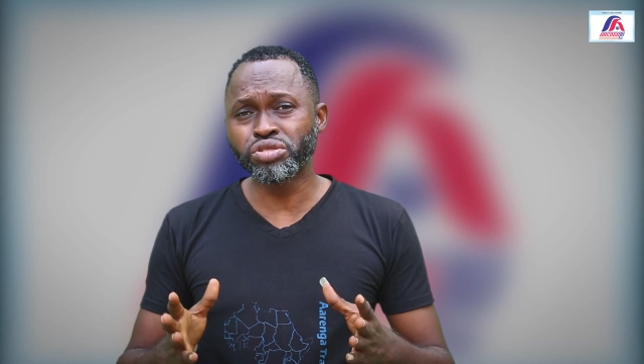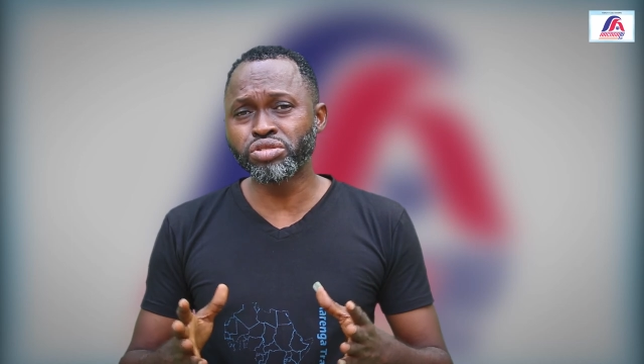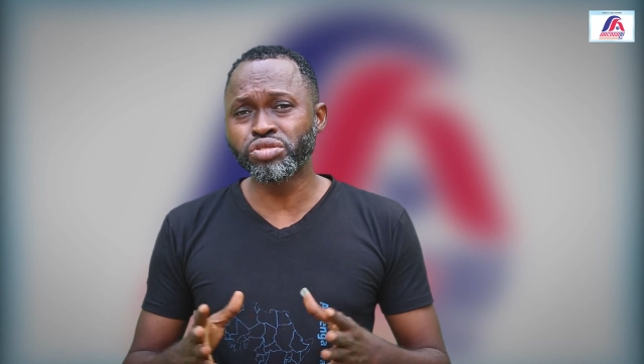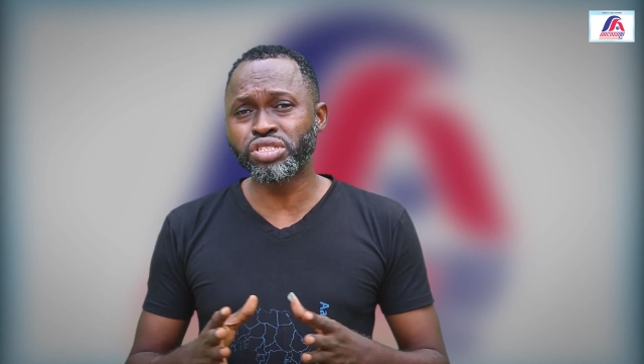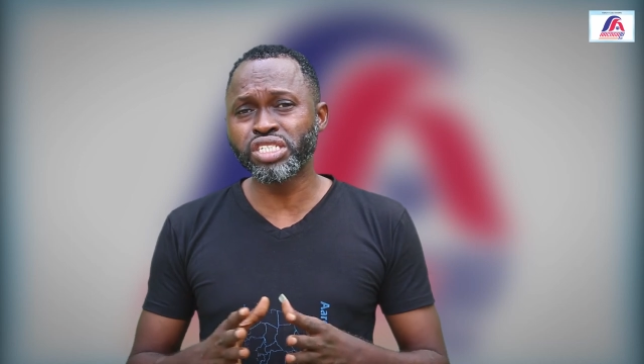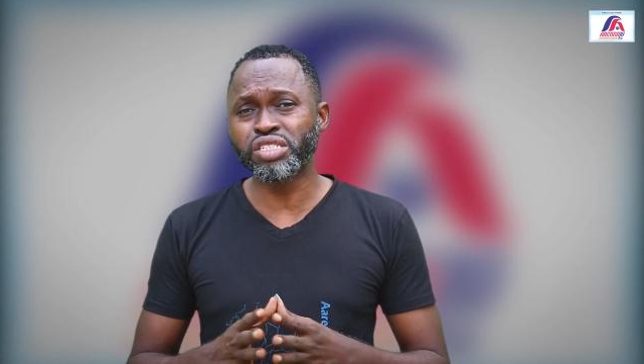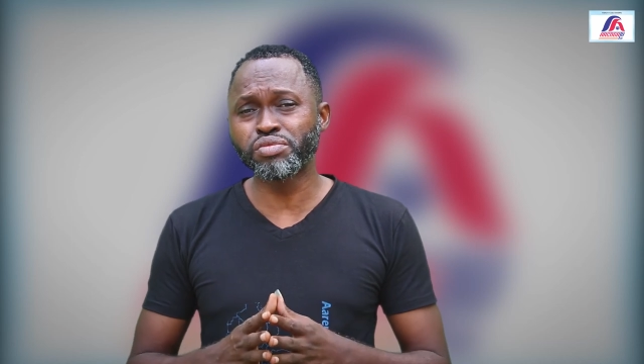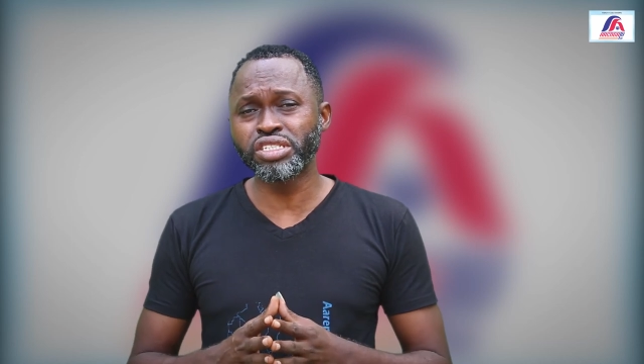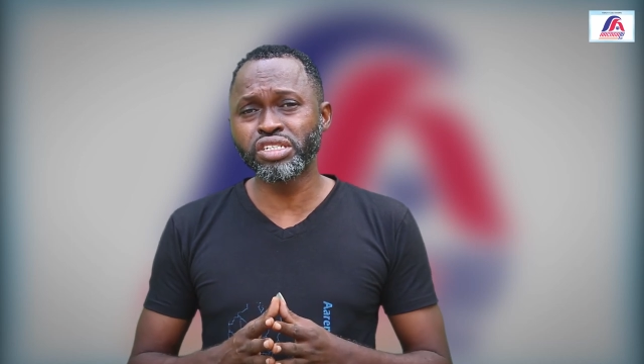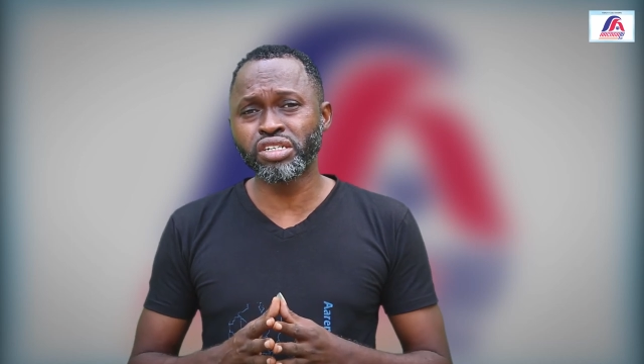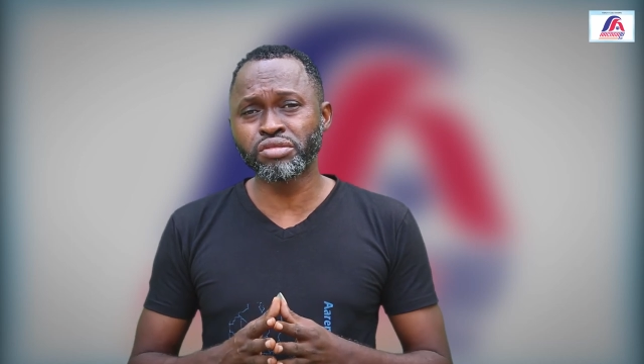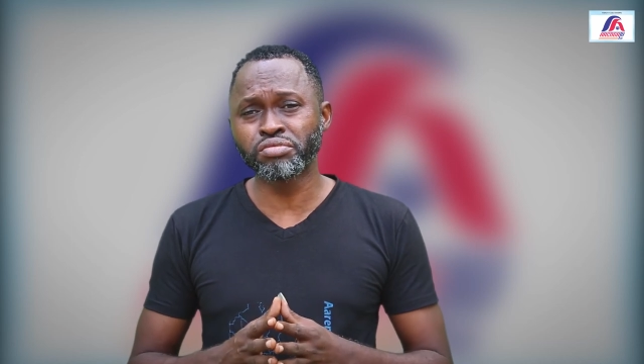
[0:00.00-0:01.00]
to use this
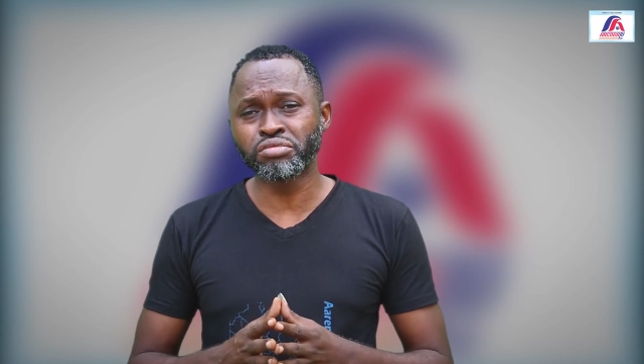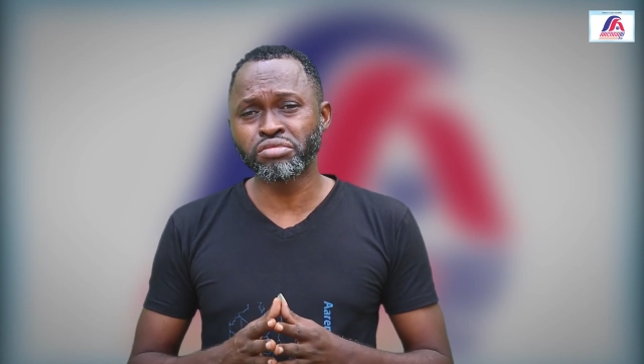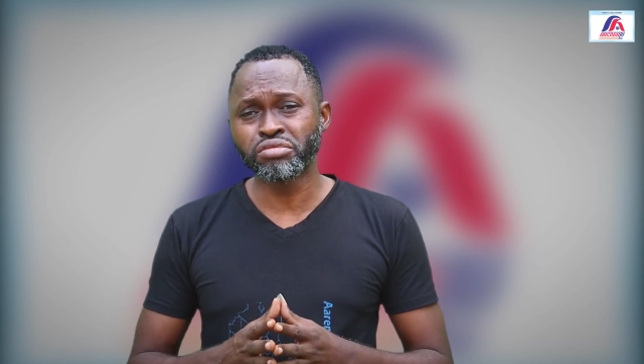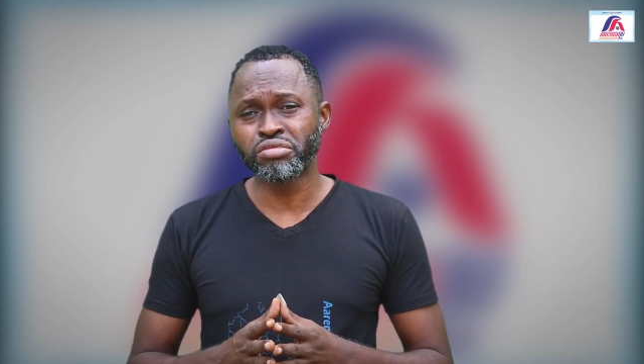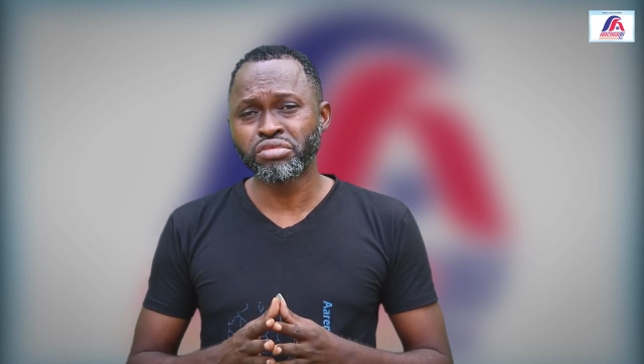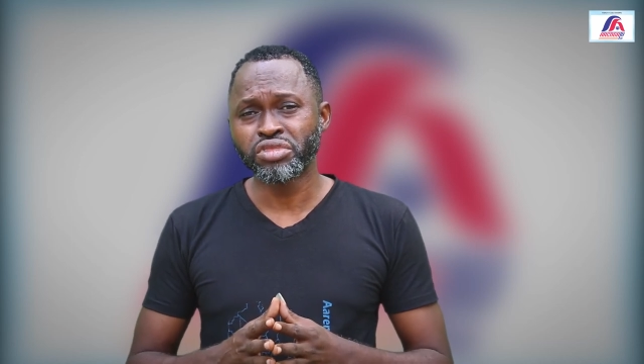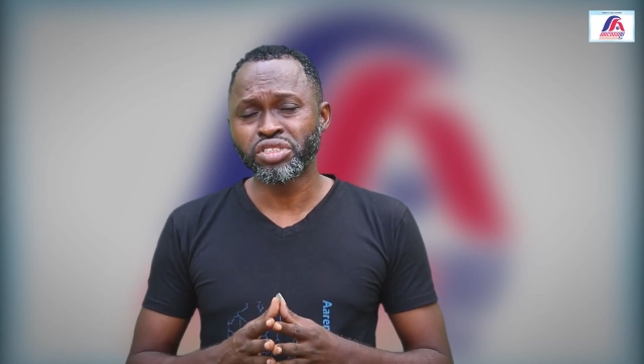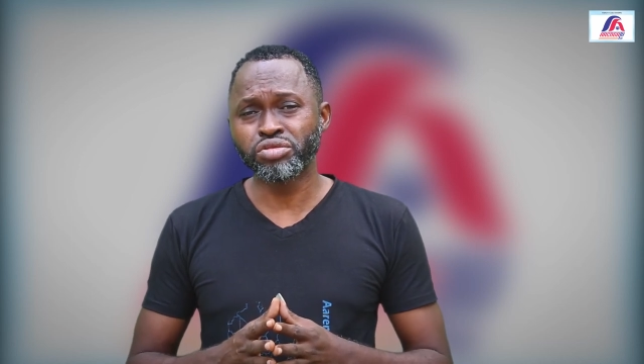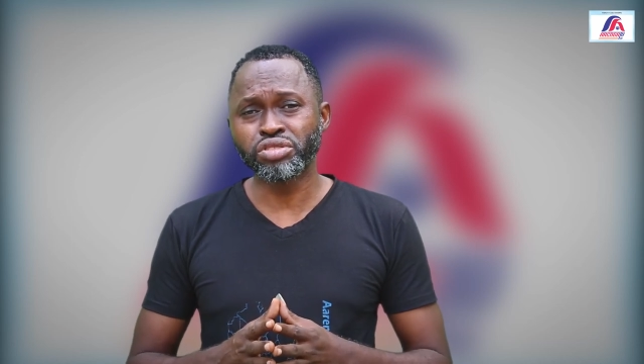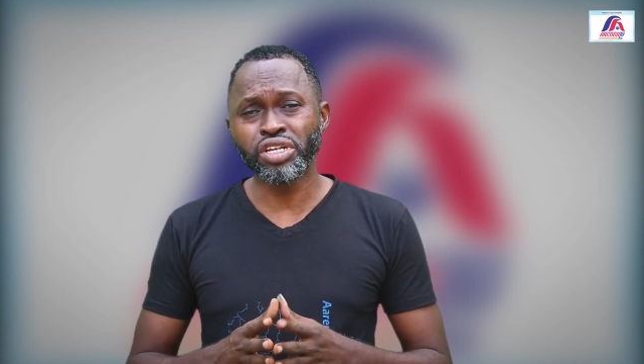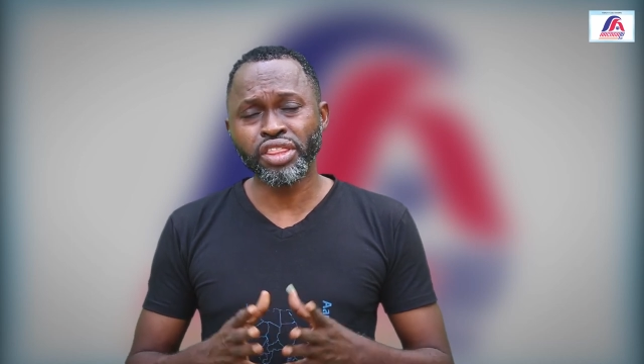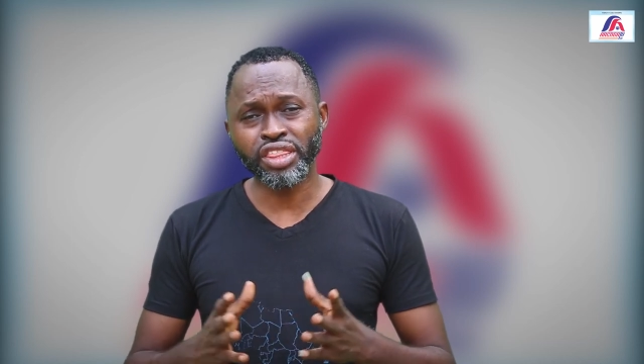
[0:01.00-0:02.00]
medium
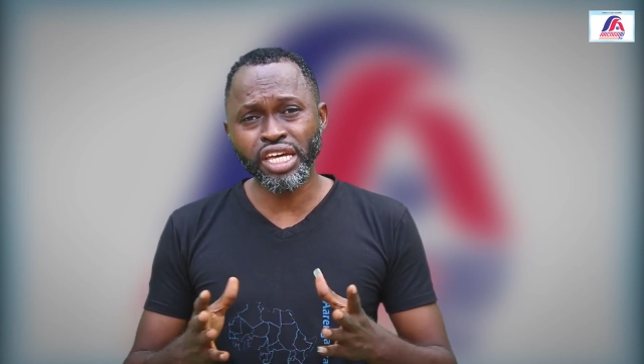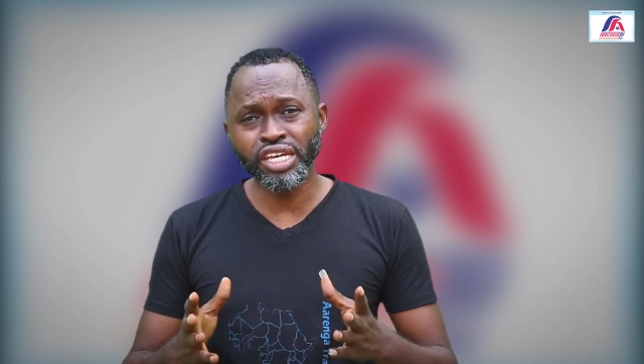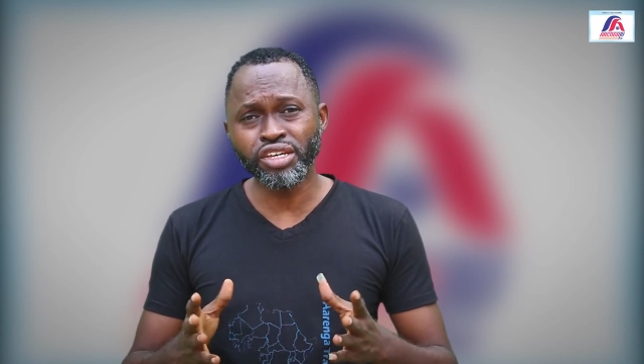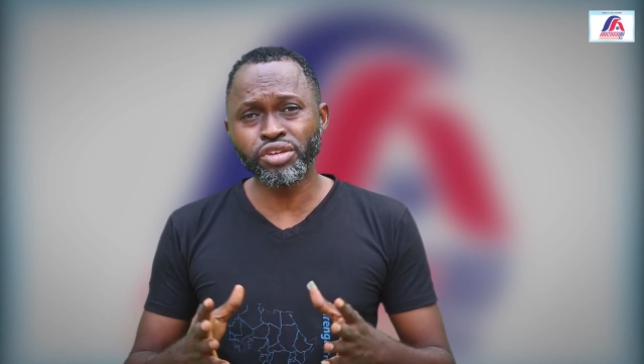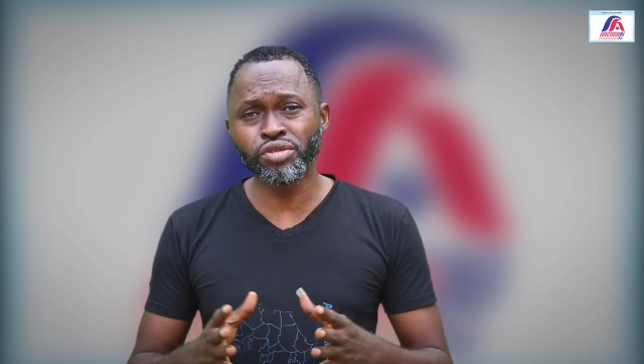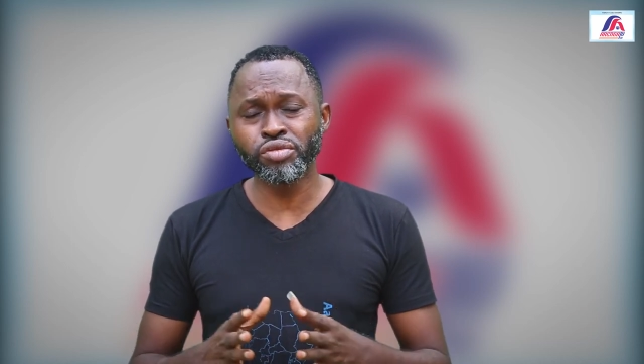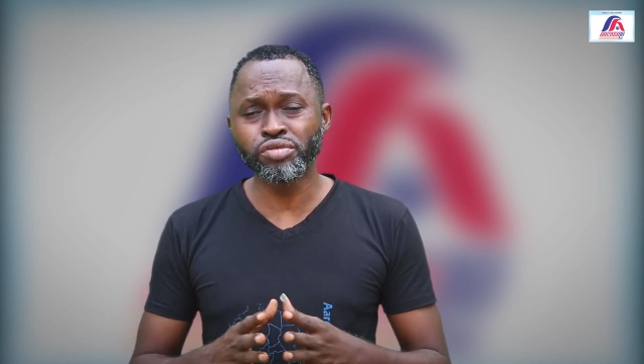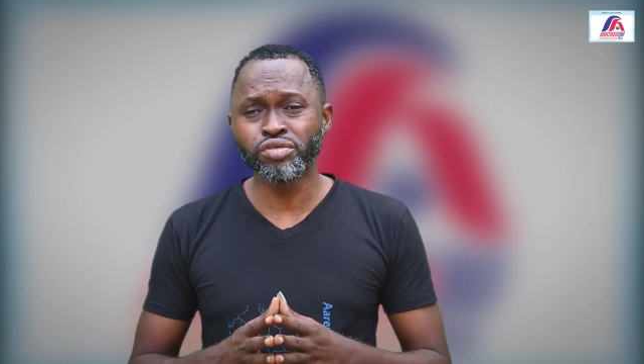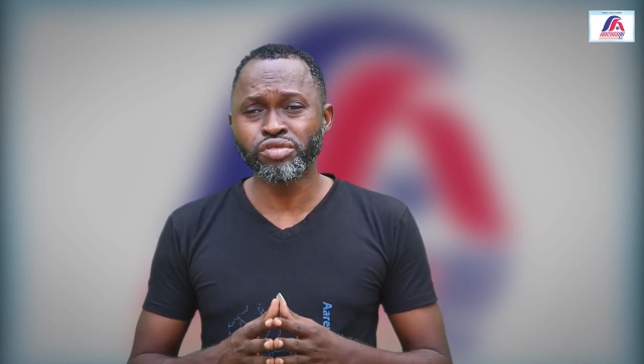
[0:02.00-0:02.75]
to say thank you